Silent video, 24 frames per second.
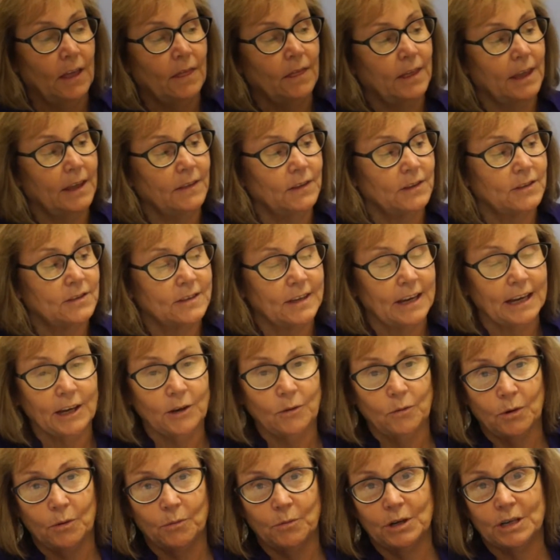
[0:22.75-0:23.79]
Then the
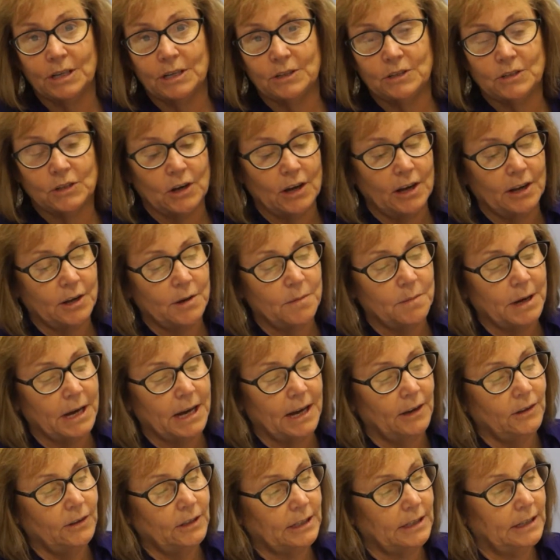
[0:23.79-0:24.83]
second one we're going to talk
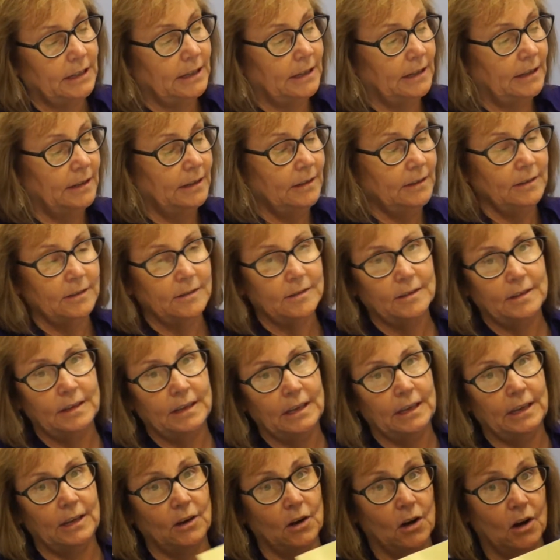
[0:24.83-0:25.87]
about is
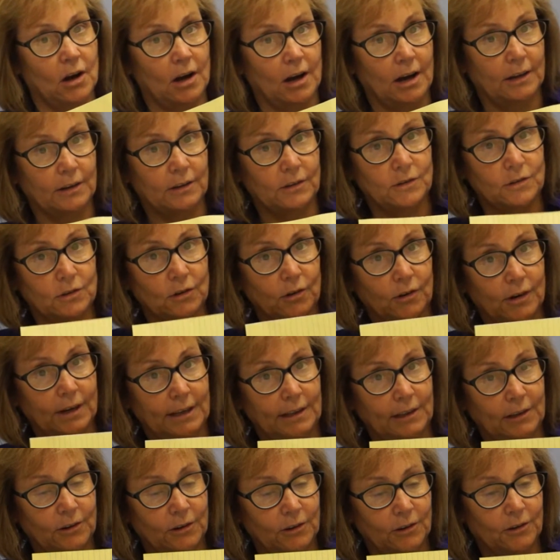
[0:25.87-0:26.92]
the auditory
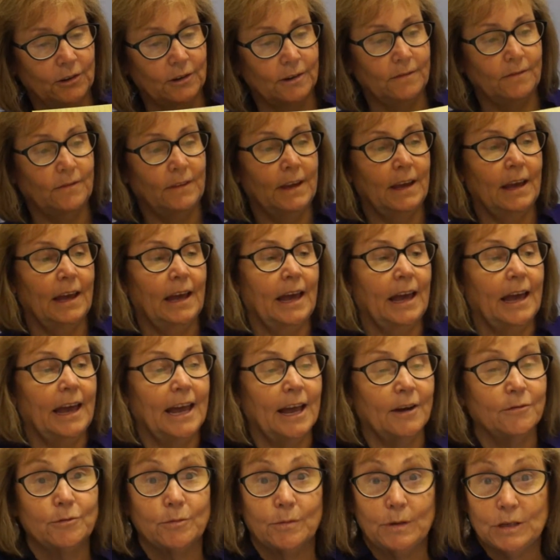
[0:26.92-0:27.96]
learner.
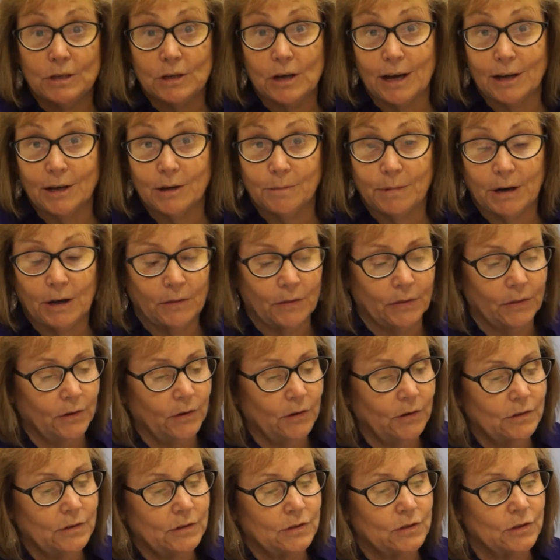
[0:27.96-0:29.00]
After we talk about
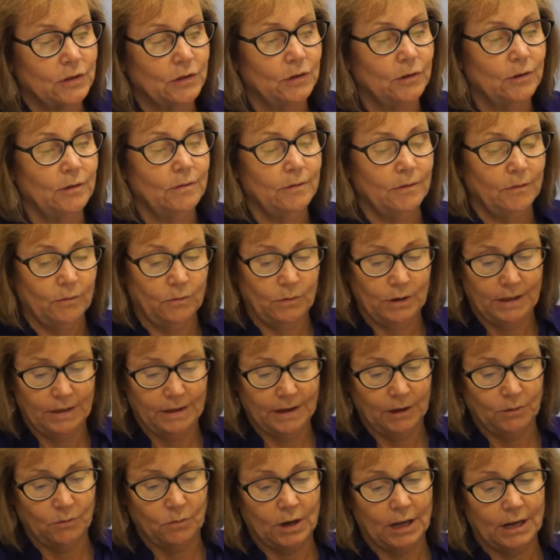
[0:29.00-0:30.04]
those two, we
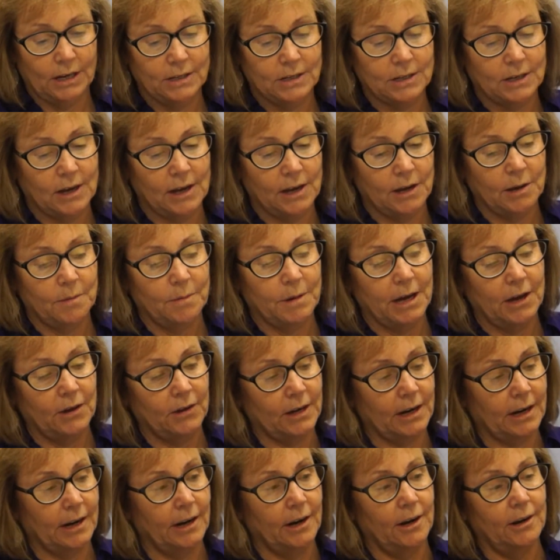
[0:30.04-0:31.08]
then want to talk about
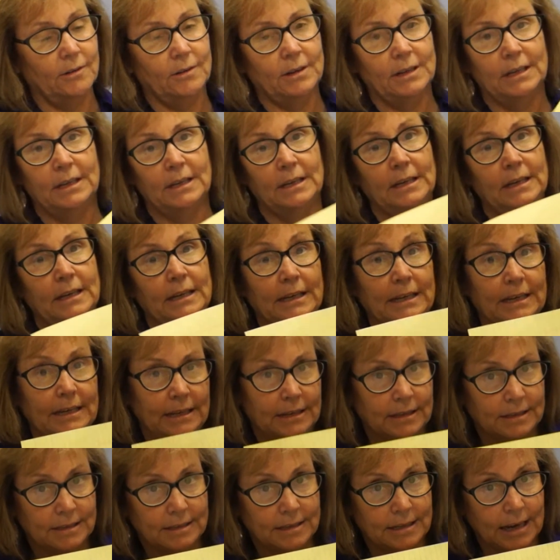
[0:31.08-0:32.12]
our
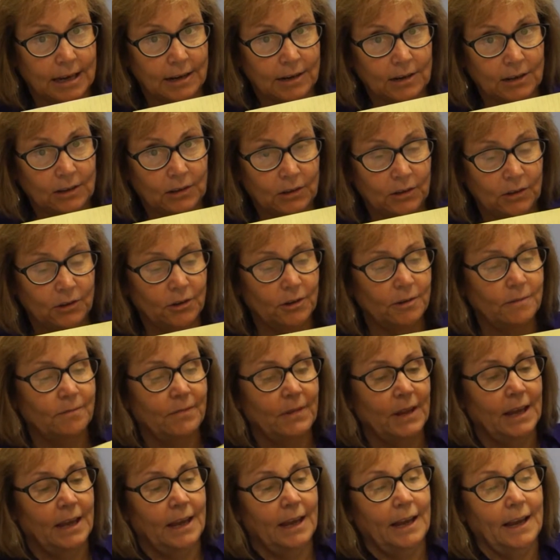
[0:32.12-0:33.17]
kinesthetic learner,
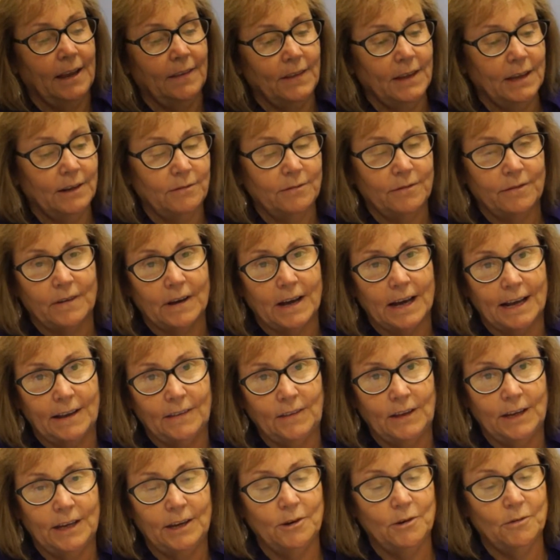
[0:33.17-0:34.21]
and then
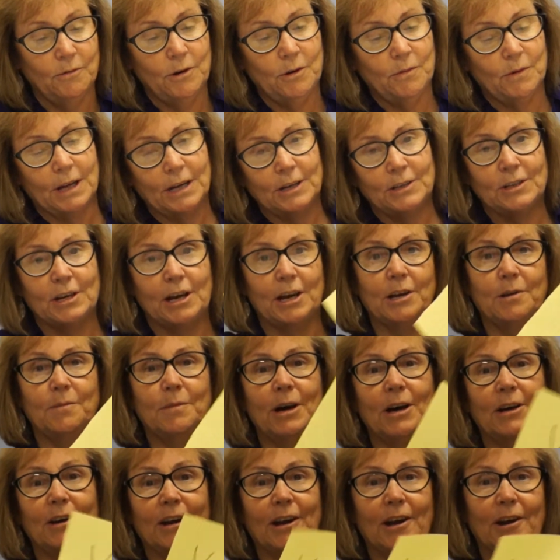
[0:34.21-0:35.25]
finally we want to talk
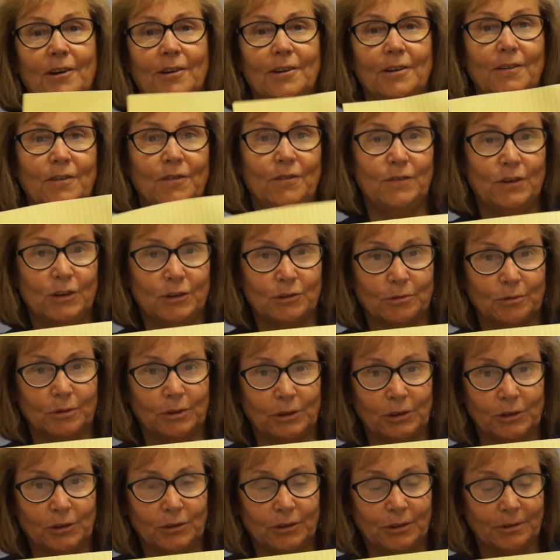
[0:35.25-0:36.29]
about our visual
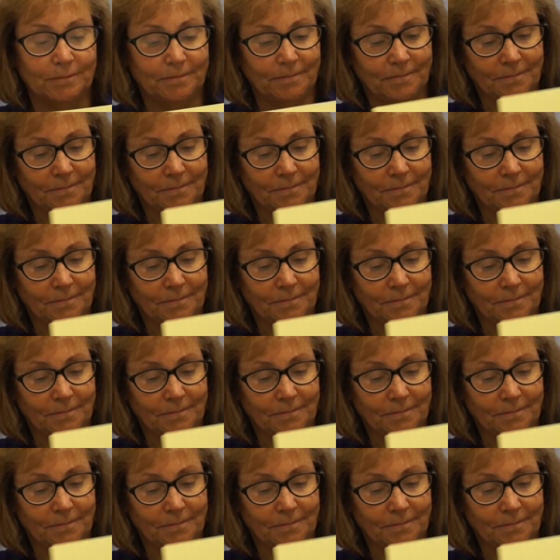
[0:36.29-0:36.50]
learner.